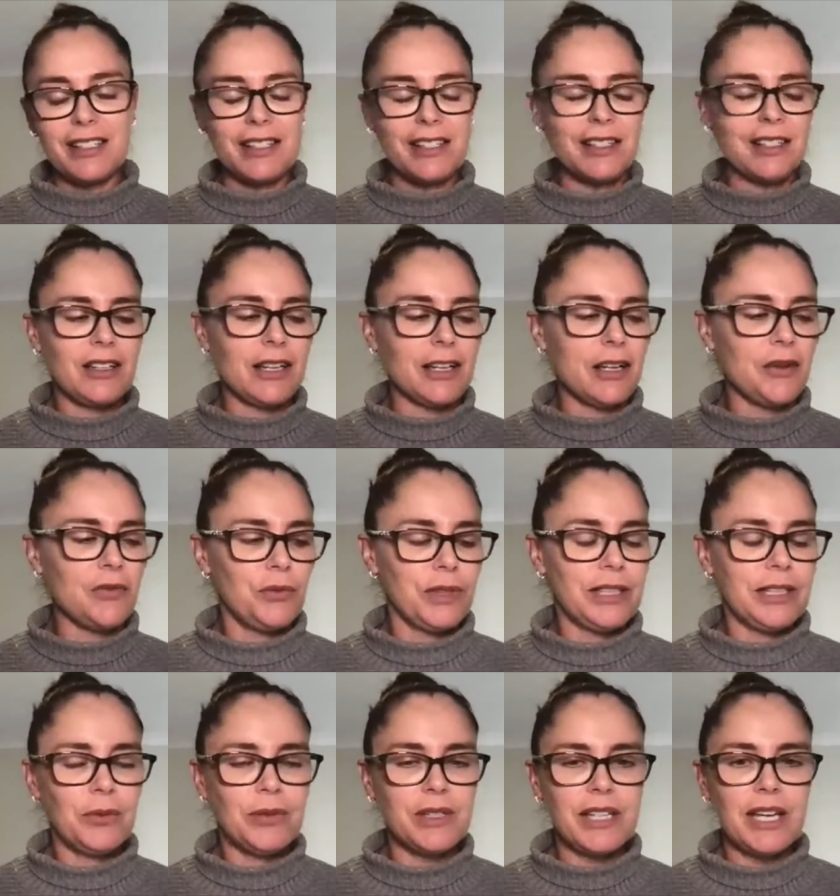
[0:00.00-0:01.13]
It's like I really
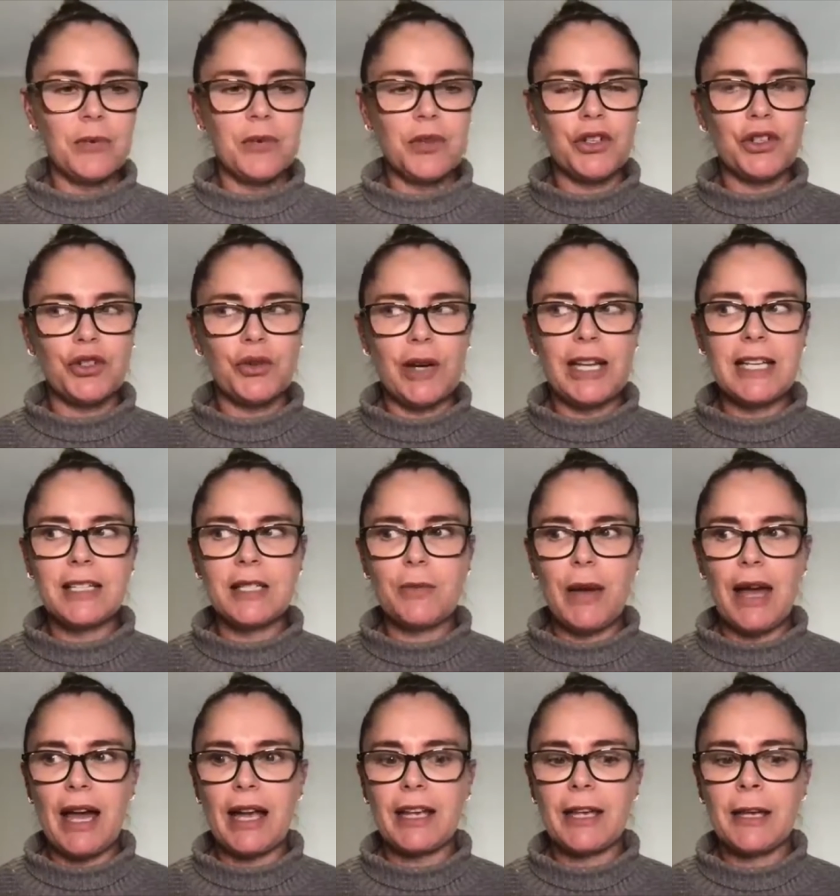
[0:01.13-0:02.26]
was able to trace
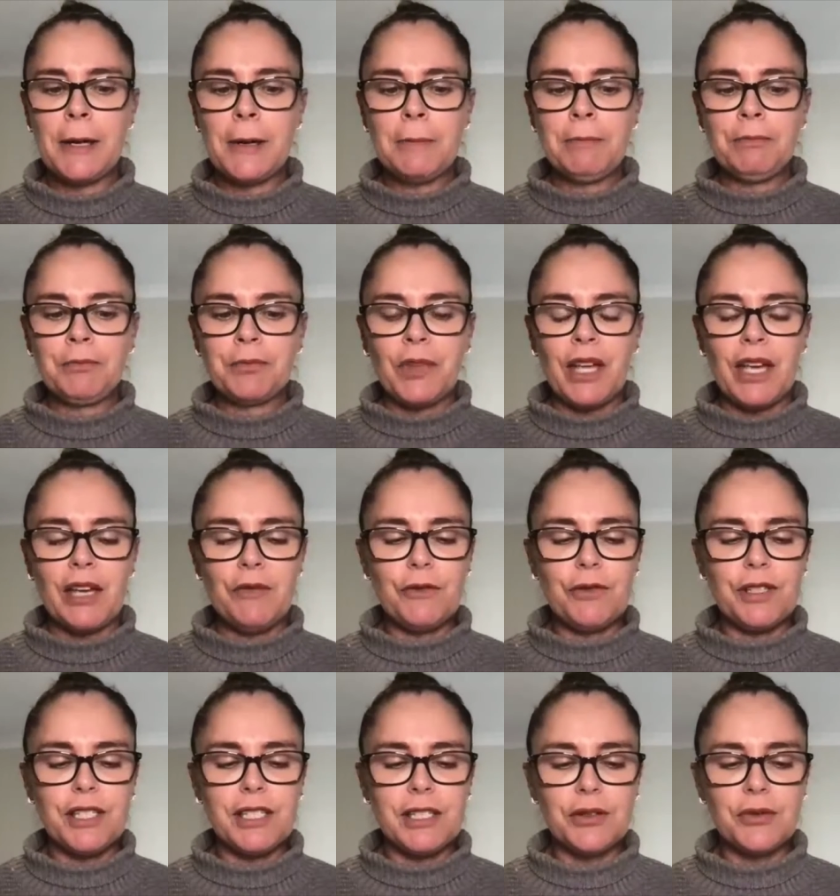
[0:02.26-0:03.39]
back every
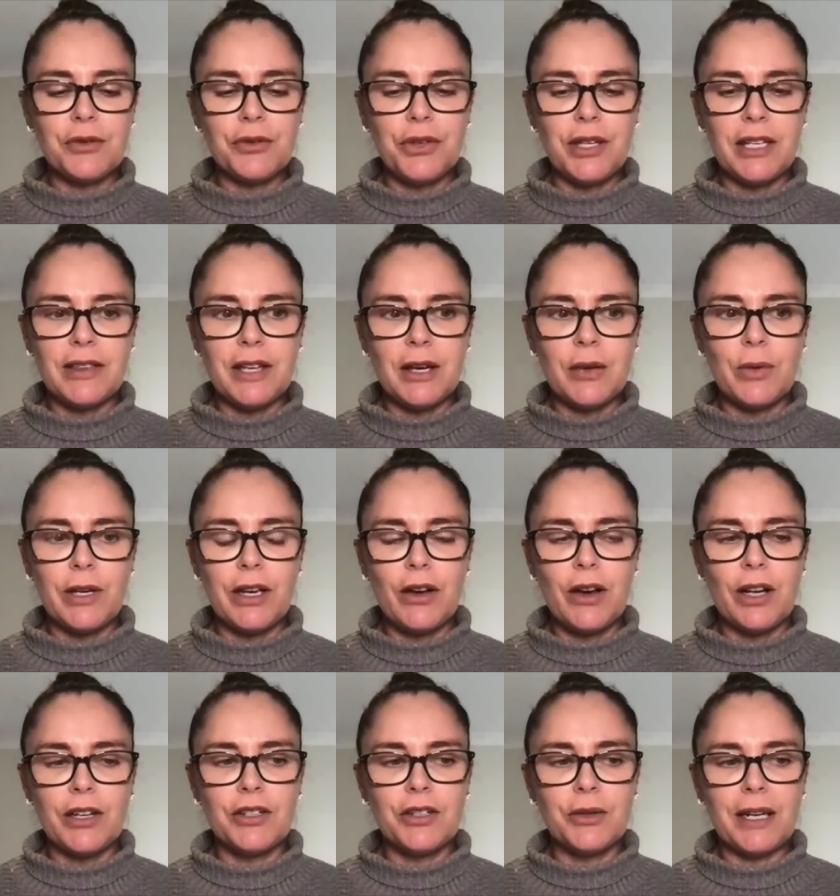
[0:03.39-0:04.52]
single thing that we kind
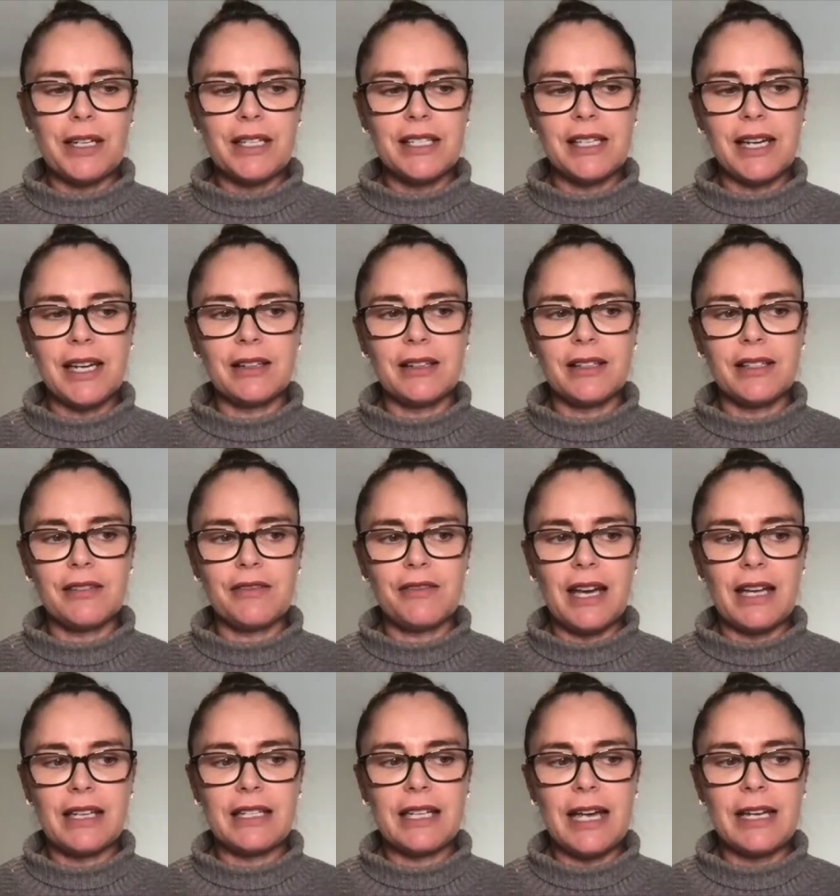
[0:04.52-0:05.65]
of do under saddle as a
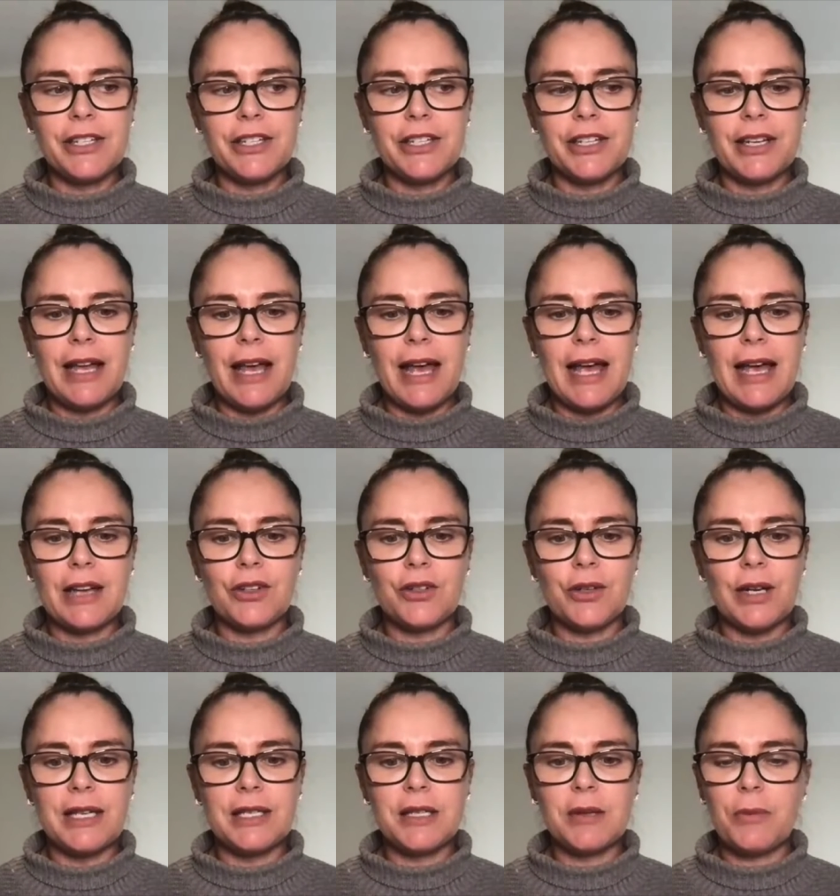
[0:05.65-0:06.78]
foundation and
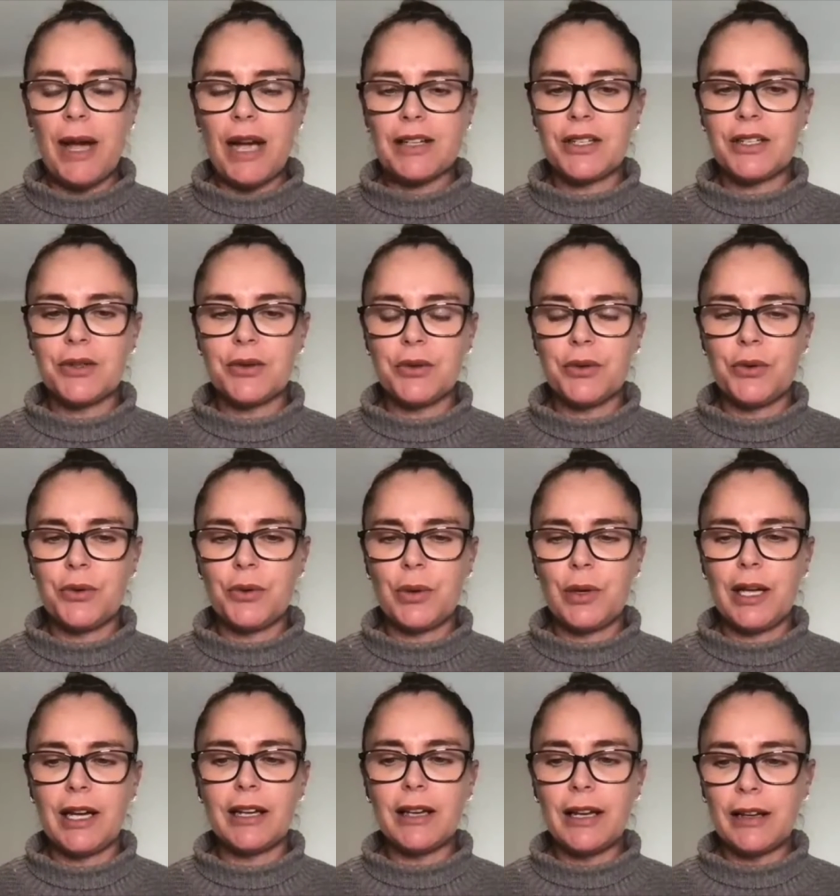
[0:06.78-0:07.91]
trace it back to
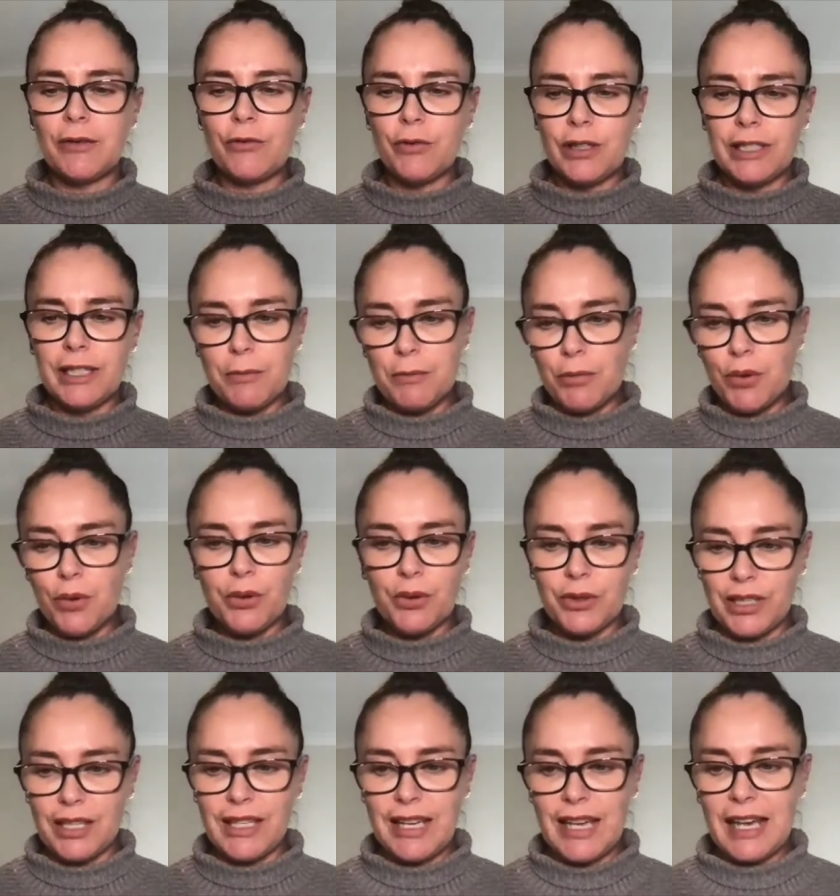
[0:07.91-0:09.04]
like really important
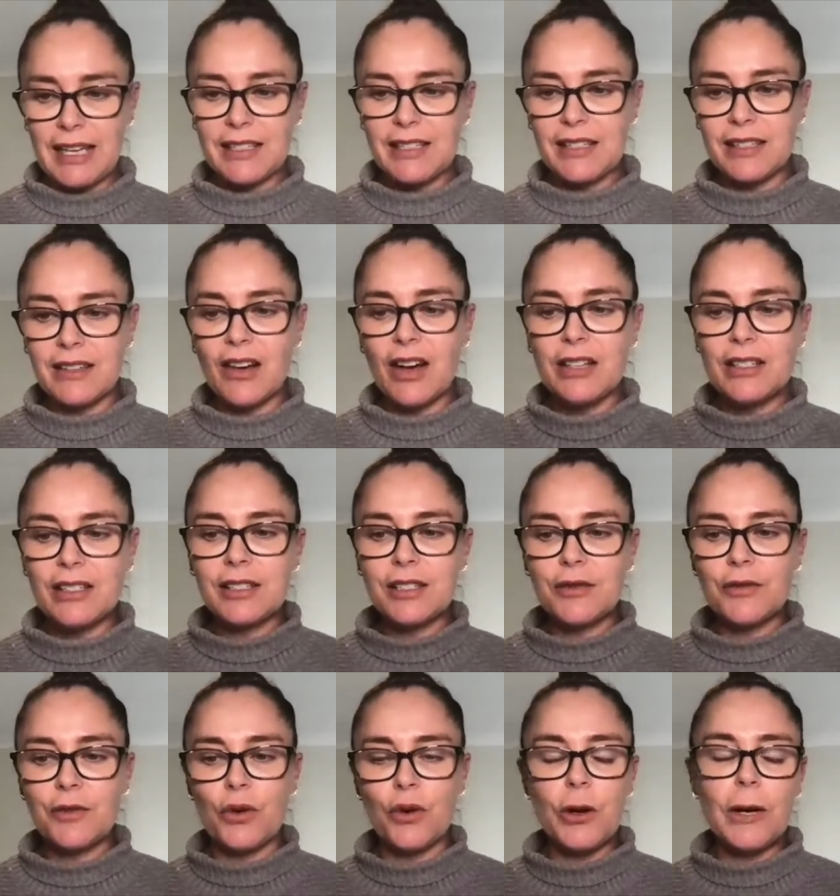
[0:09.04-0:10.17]
key exercises
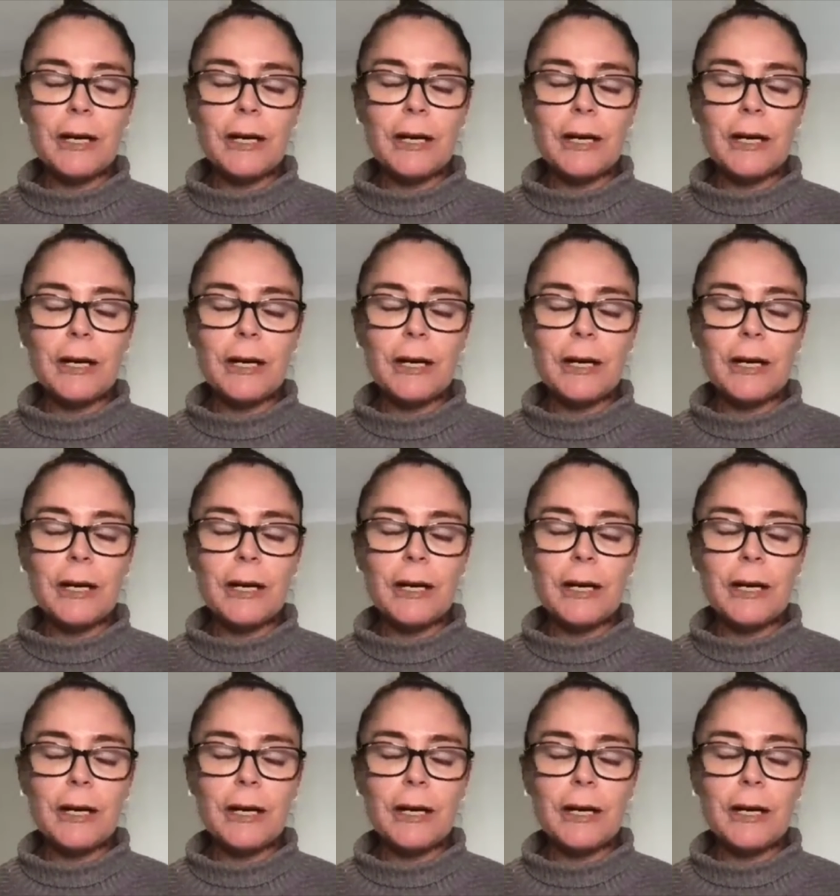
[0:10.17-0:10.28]
for it.